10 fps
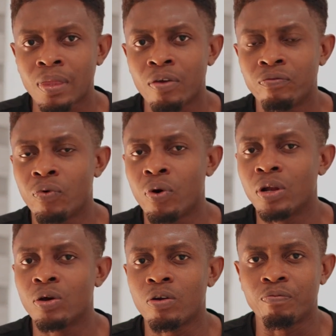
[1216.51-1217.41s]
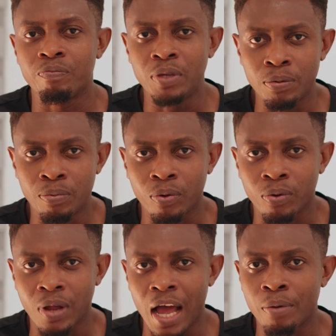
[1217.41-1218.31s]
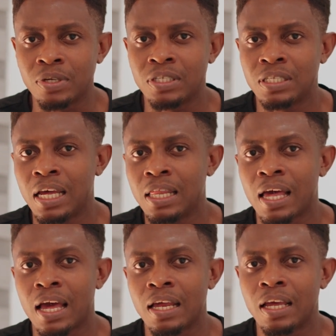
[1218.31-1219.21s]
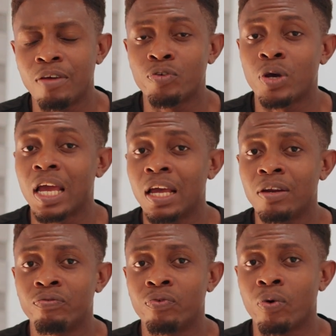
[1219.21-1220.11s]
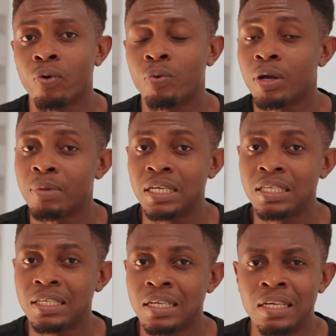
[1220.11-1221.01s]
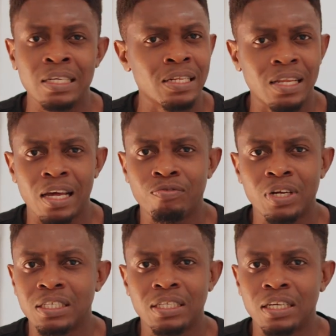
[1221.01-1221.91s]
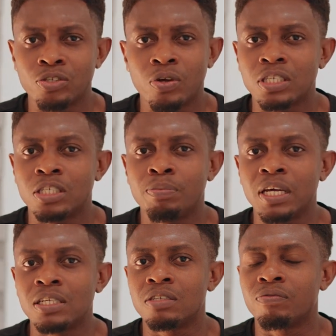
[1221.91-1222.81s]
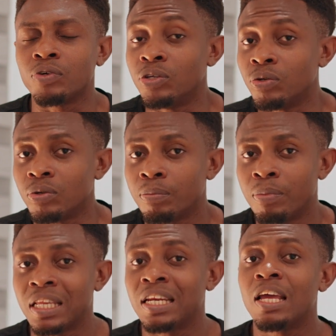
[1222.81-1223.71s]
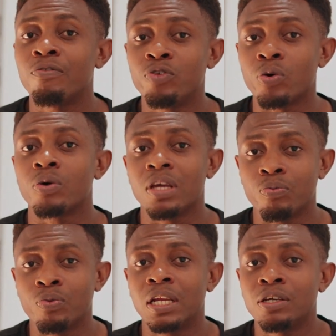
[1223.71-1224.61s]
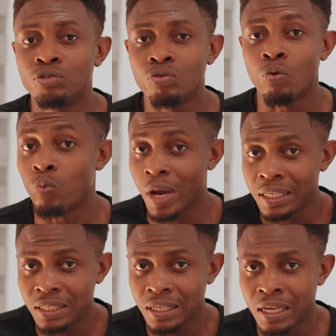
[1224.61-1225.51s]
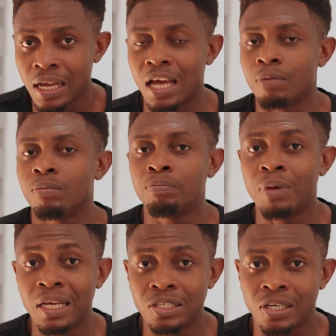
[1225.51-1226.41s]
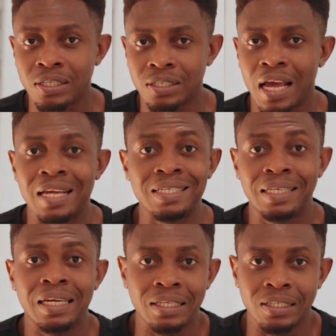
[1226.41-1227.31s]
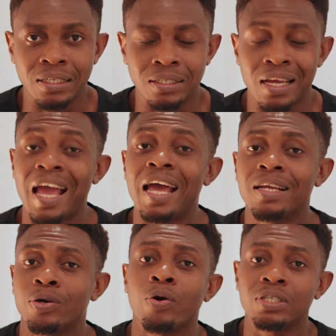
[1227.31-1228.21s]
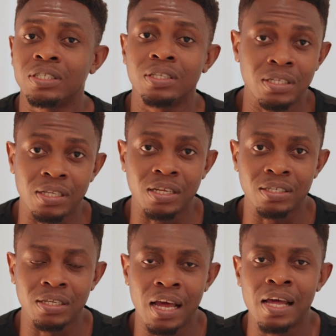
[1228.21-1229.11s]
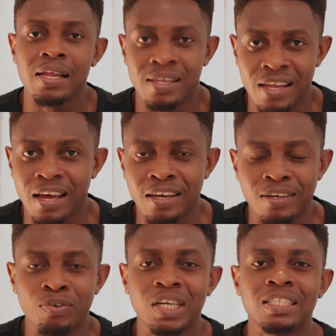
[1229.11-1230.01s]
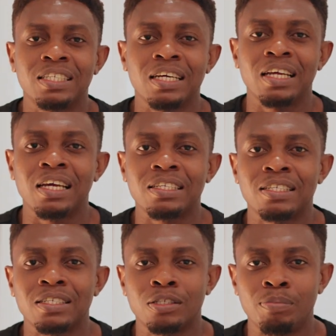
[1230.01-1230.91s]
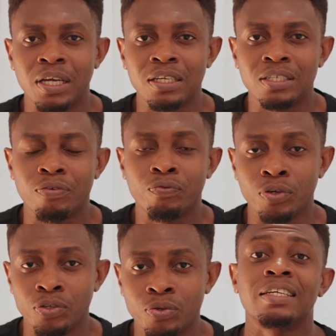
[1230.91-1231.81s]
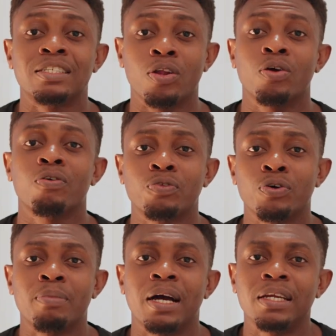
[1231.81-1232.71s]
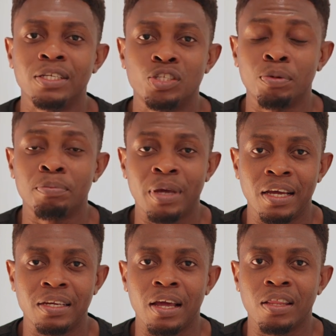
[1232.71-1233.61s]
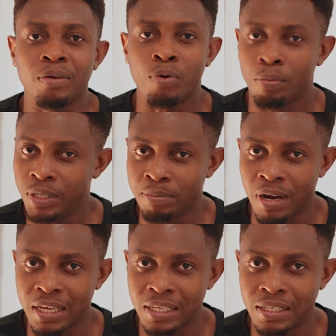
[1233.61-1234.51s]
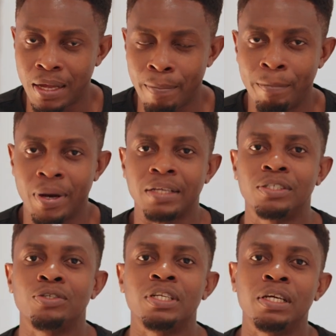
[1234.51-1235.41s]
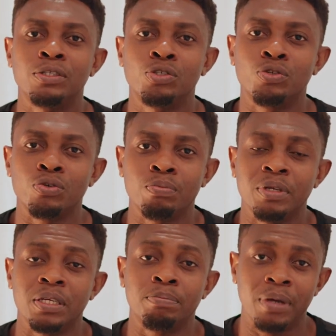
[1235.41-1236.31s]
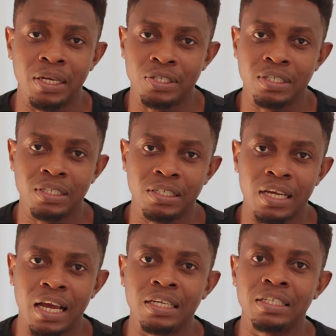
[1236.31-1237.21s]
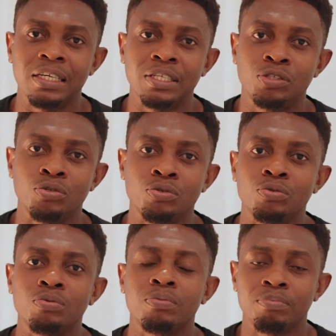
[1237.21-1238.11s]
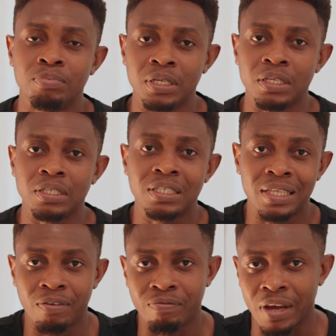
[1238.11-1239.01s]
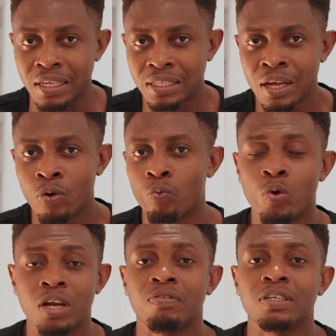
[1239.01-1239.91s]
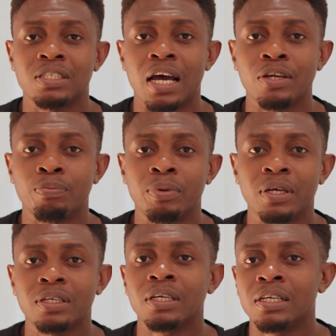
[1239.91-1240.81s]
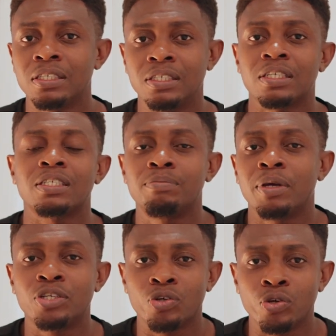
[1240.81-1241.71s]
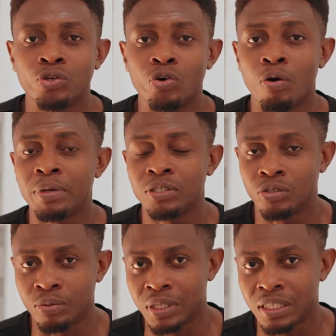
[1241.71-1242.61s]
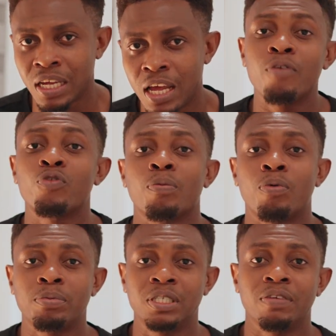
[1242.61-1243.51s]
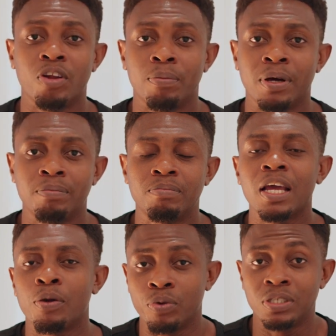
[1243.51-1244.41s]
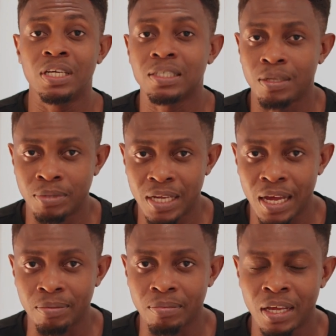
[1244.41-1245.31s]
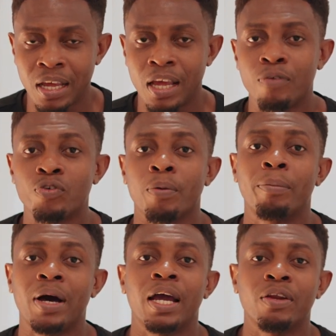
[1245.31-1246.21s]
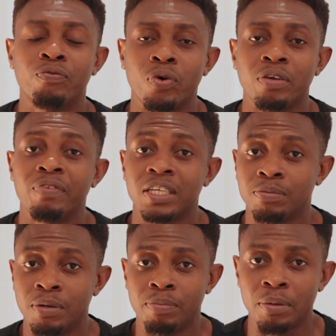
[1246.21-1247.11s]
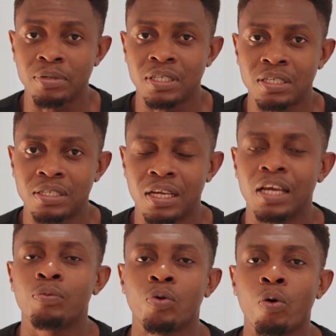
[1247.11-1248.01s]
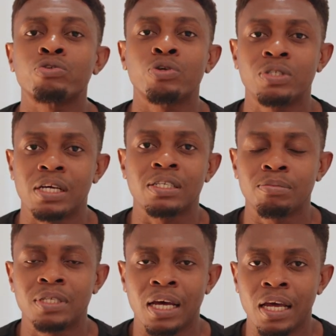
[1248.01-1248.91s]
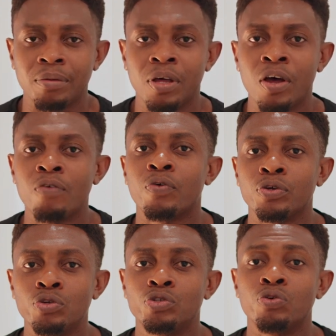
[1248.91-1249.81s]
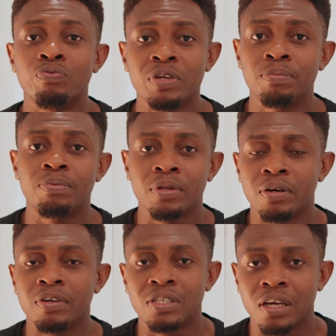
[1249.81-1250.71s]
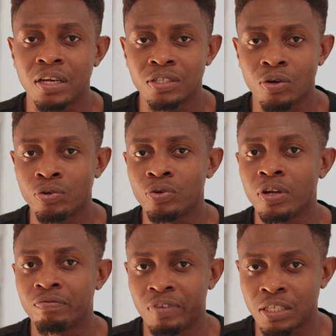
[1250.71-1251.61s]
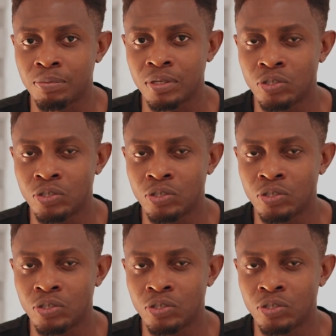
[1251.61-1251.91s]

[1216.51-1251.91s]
For a lot of people, I would say that if you're in for quick money, then real estate is not a space for you. But then if you're willing to wait and be patient and diligent and consistent, then real estate is the space for you. There's a lot of good money to be made in the property market, but you need to be patient and you need to be steadfast. Whatever side you pick, just make sure you commit to it. If you're a property developer, it will take some time. If you're buying for investment purposes, it will also take some time for you to reap the returns on your investment.